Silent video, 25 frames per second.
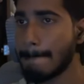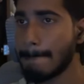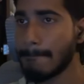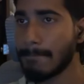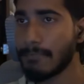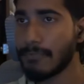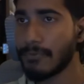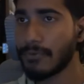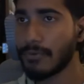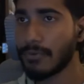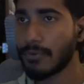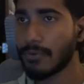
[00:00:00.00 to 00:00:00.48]

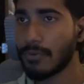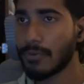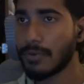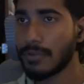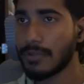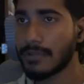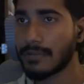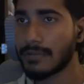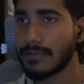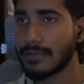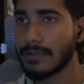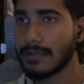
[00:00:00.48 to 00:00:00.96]
So
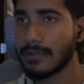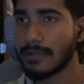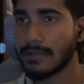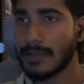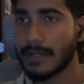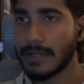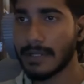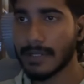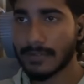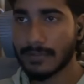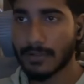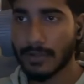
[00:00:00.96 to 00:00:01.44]
this is the
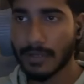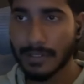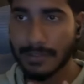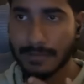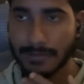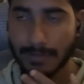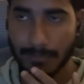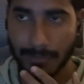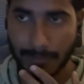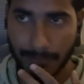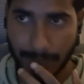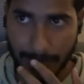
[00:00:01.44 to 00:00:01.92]

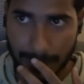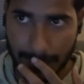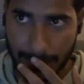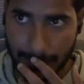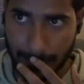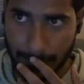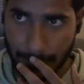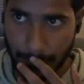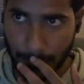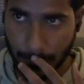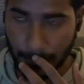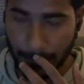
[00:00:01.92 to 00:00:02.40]
index.html
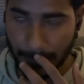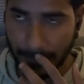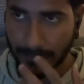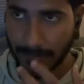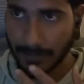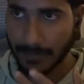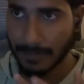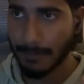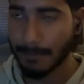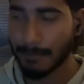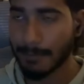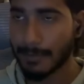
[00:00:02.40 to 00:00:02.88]
file. This is a
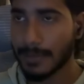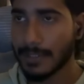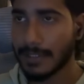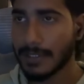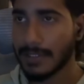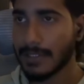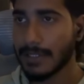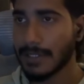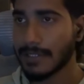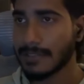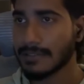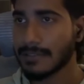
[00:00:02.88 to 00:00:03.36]
simple
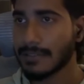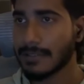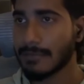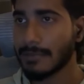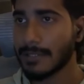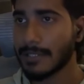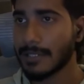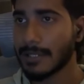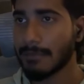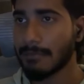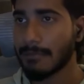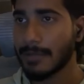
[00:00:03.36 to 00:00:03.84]

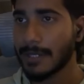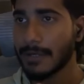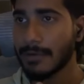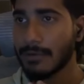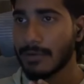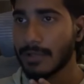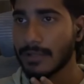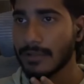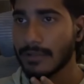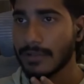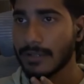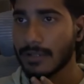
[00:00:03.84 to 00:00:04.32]
HTML template. You
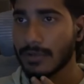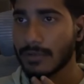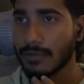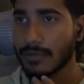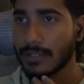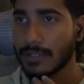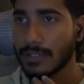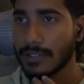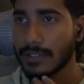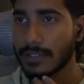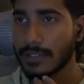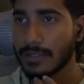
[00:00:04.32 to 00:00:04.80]
can see it over
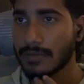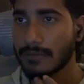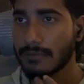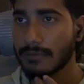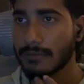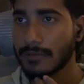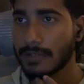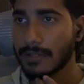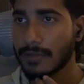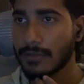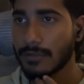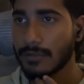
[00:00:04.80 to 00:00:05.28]
here
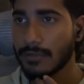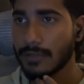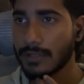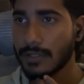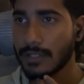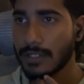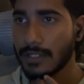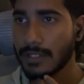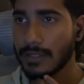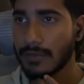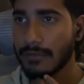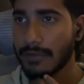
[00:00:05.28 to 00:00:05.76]
where you see
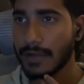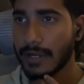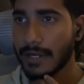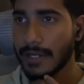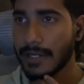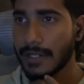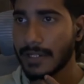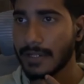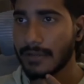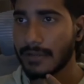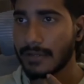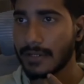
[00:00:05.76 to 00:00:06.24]
div
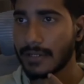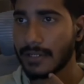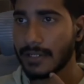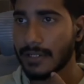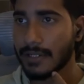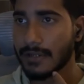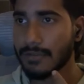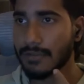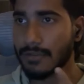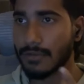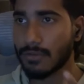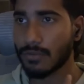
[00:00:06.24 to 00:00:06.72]
ID written
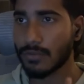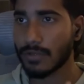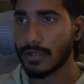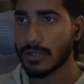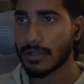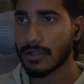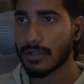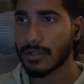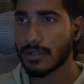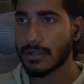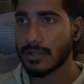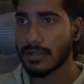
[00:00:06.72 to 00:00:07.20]
as a root.
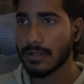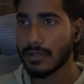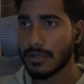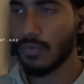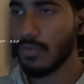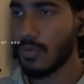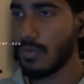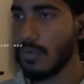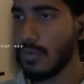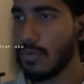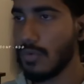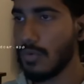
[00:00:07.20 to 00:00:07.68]

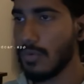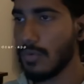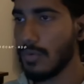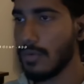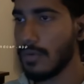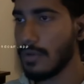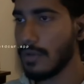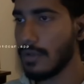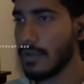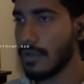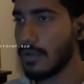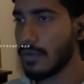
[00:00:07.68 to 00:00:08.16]
So
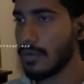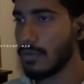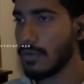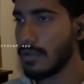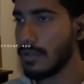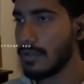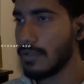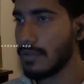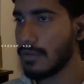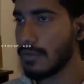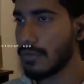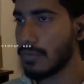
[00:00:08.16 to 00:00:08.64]
here
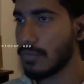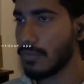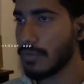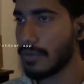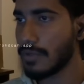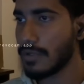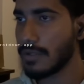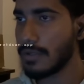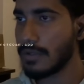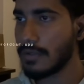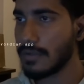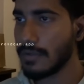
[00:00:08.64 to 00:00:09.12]
only the root,
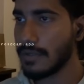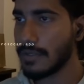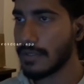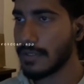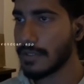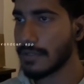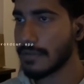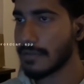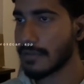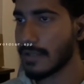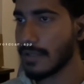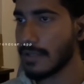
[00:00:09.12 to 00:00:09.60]
it
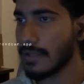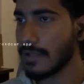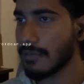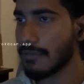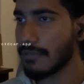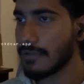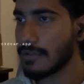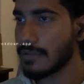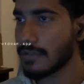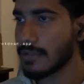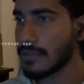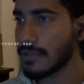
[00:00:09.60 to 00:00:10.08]
is like
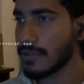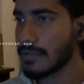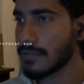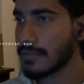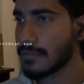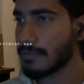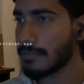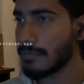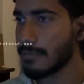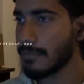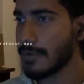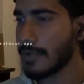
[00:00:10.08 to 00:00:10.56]
everything
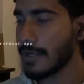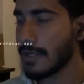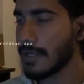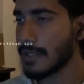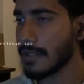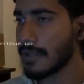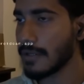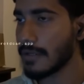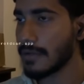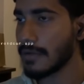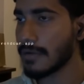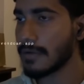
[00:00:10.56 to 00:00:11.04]
is
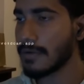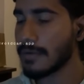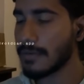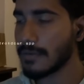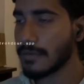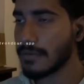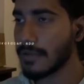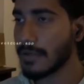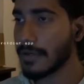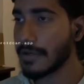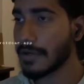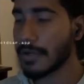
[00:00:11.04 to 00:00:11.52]
getting
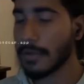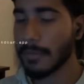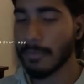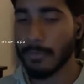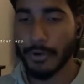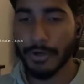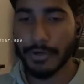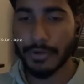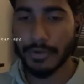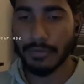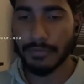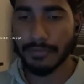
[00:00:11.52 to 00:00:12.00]
the entry
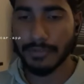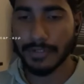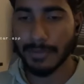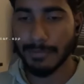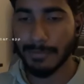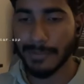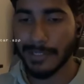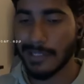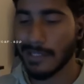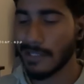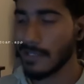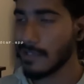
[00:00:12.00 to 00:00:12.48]
point of the
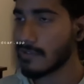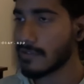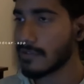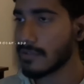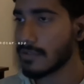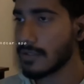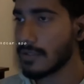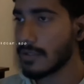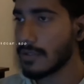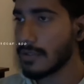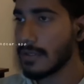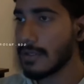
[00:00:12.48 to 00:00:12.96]

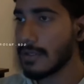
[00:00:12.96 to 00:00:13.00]
application.